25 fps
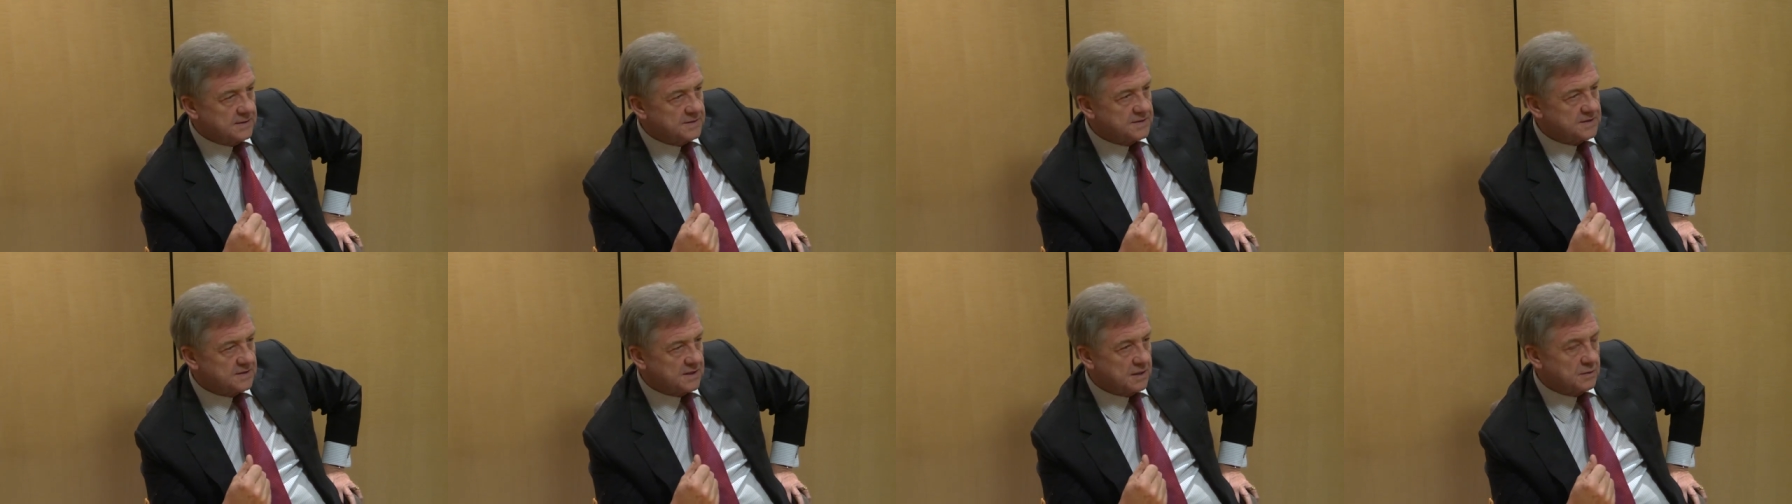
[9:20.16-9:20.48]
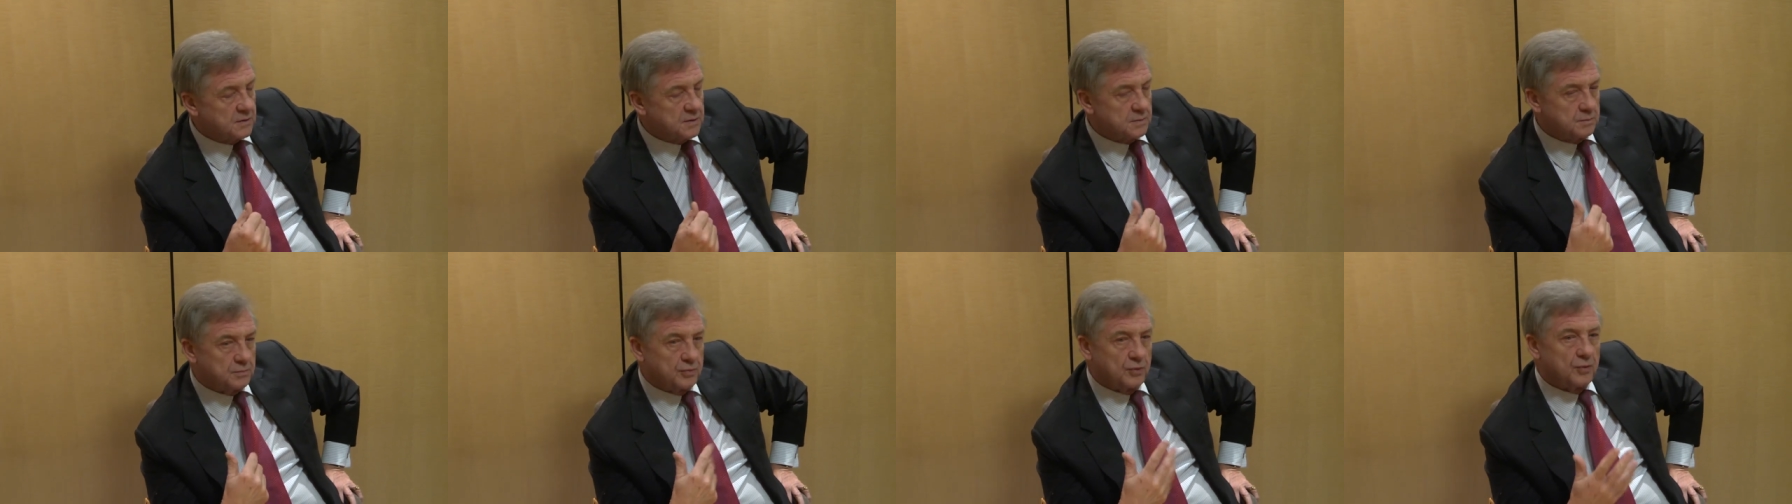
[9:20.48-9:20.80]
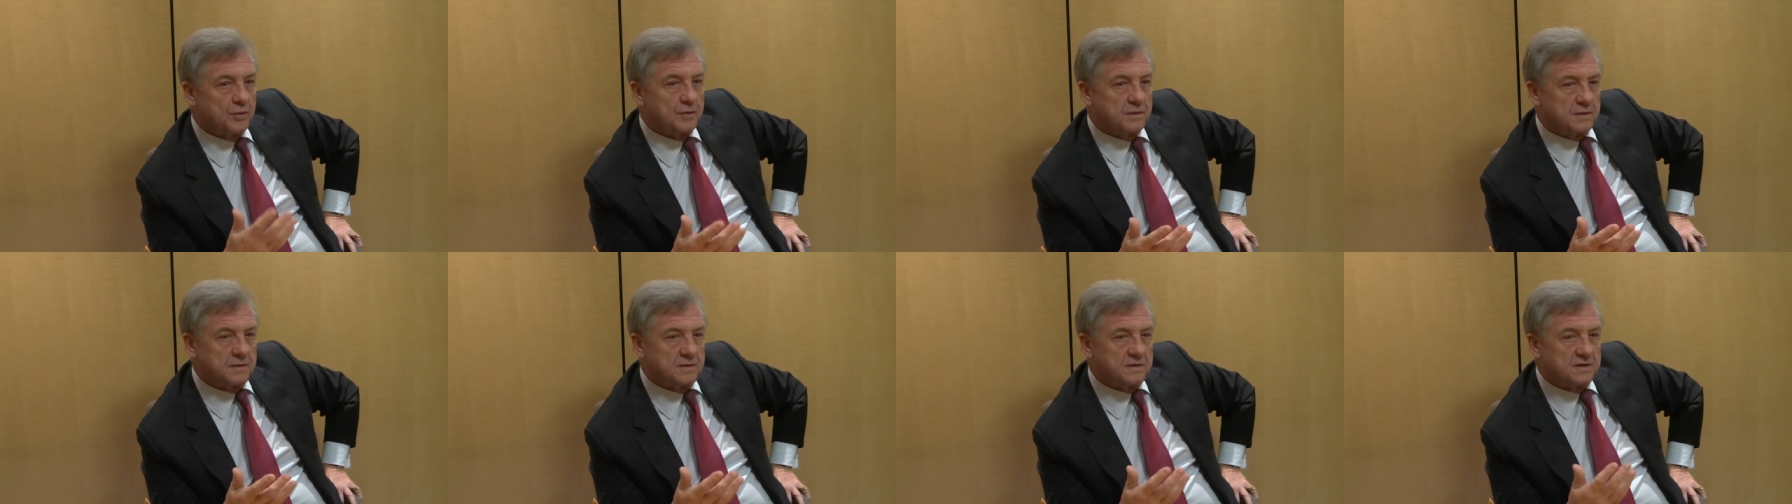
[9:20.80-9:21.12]
so
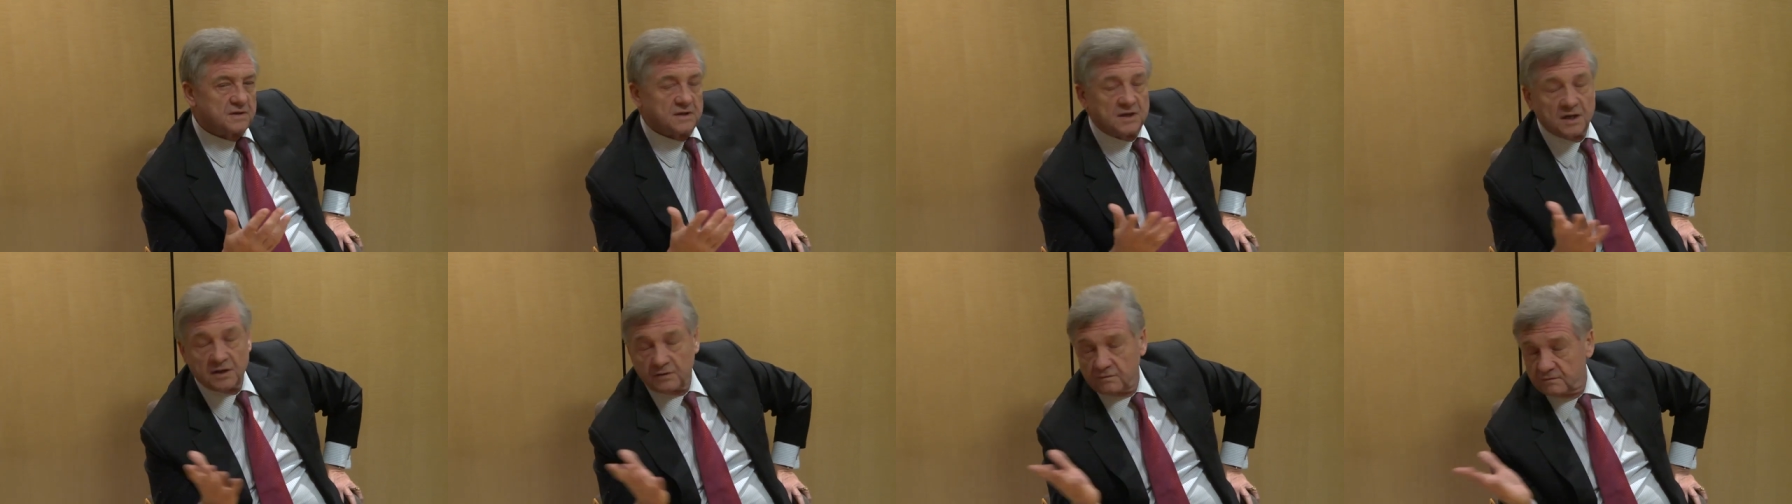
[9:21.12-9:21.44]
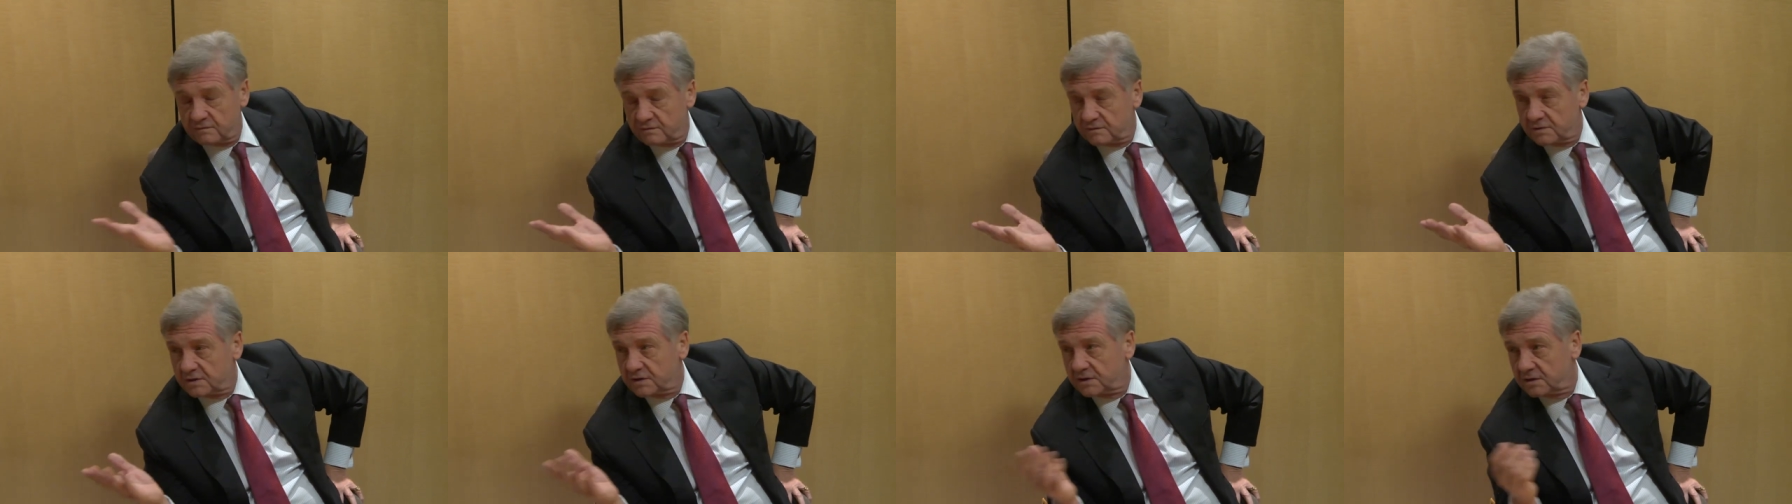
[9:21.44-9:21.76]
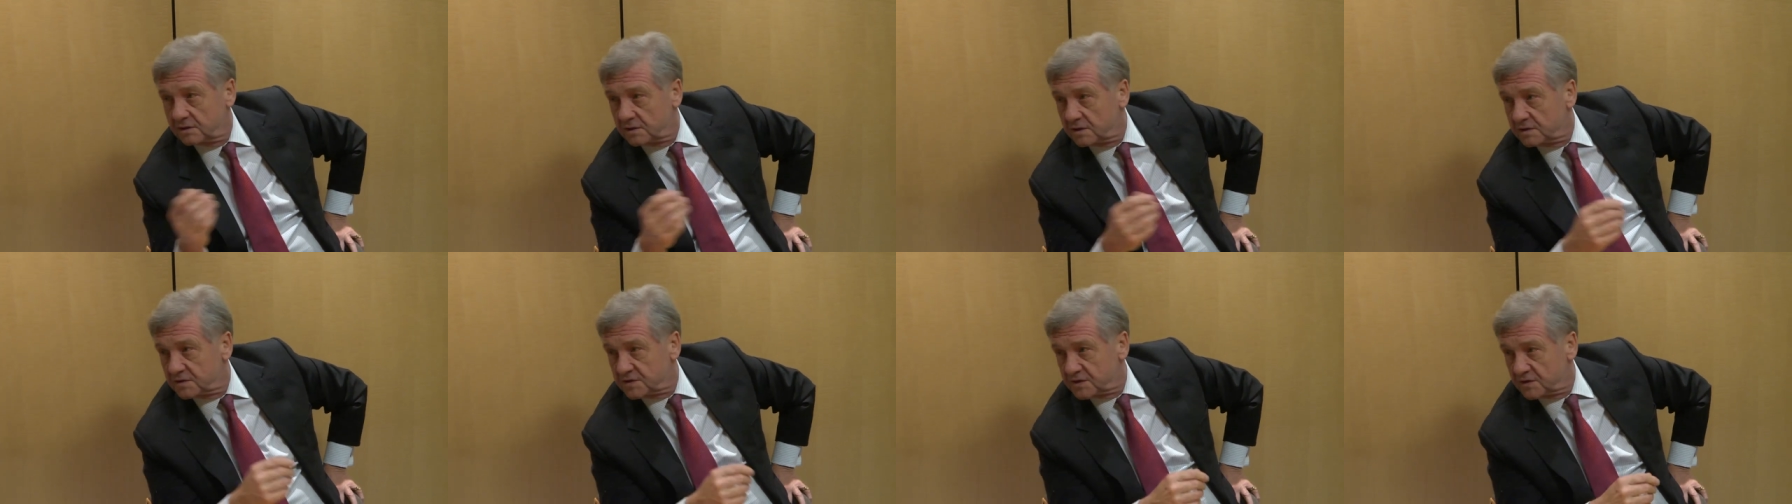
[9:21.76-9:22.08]
important and hopefully,
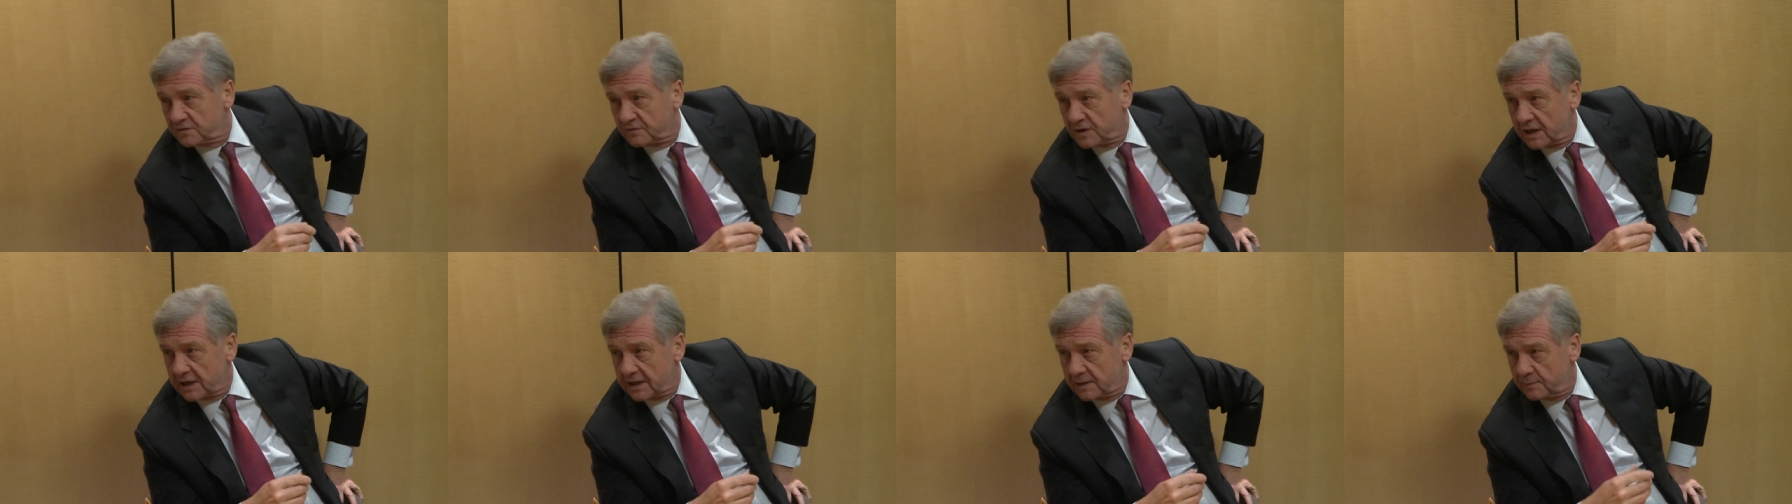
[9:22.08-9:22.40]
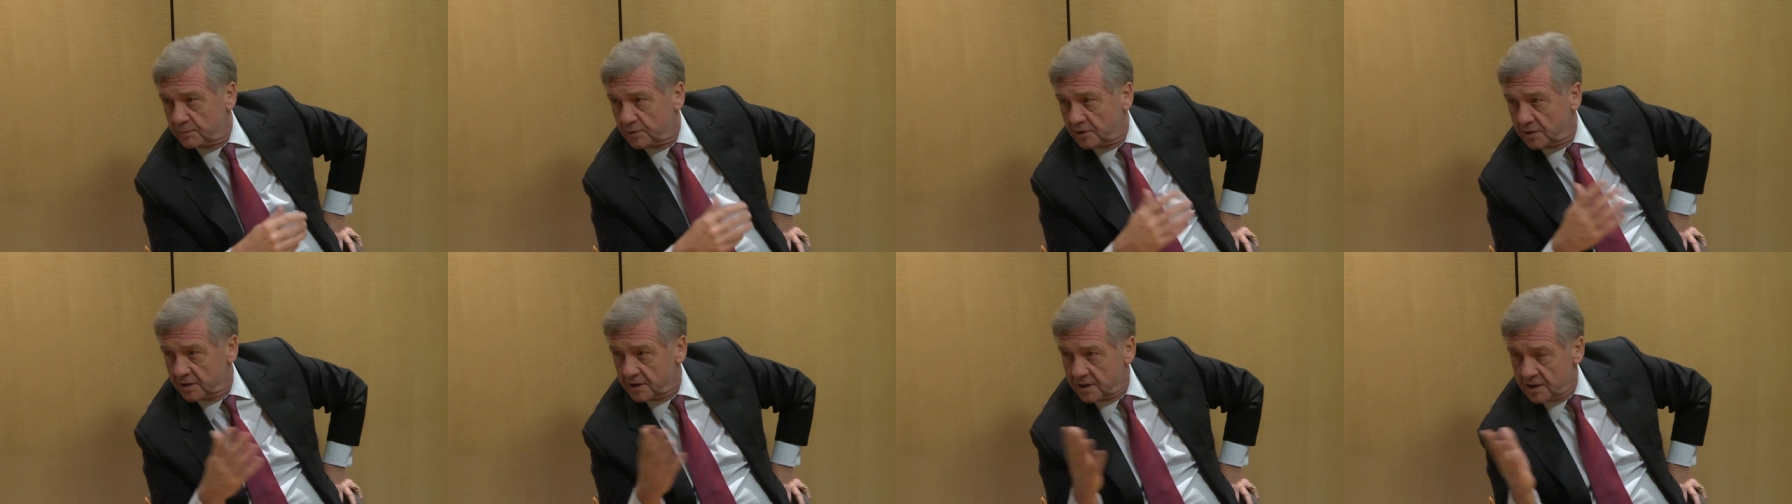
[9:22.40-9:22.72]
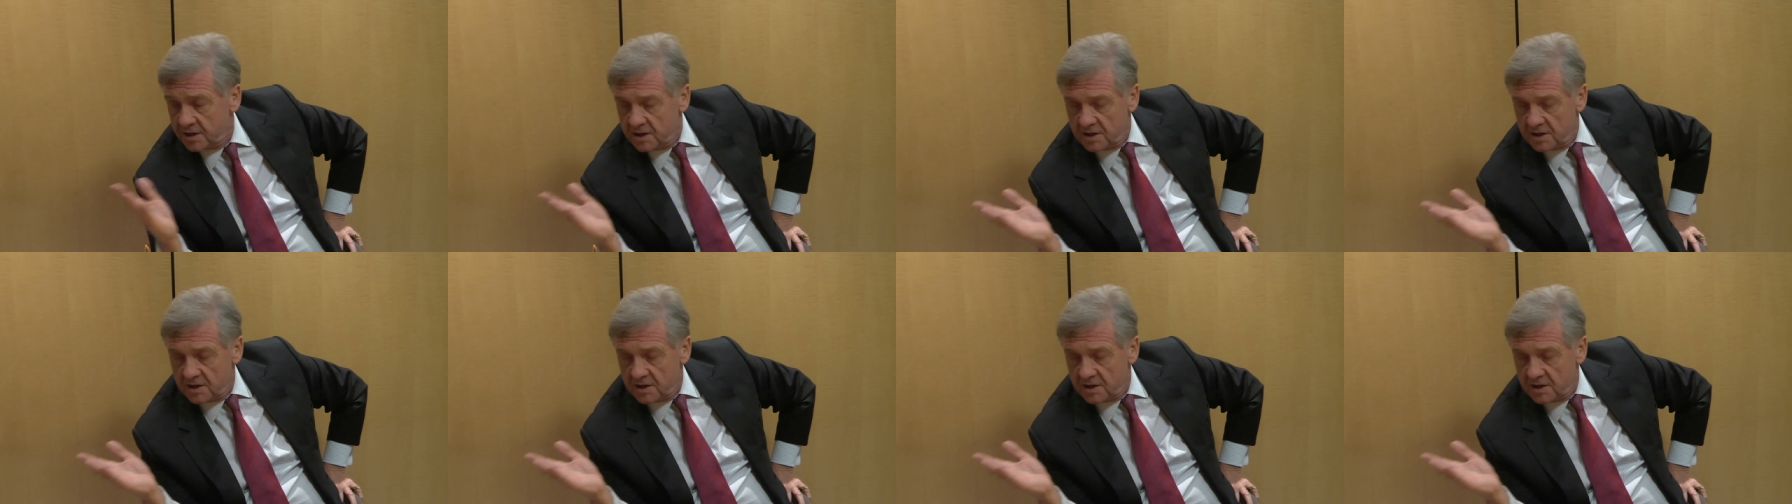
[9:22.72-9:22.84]
you know, so valuable.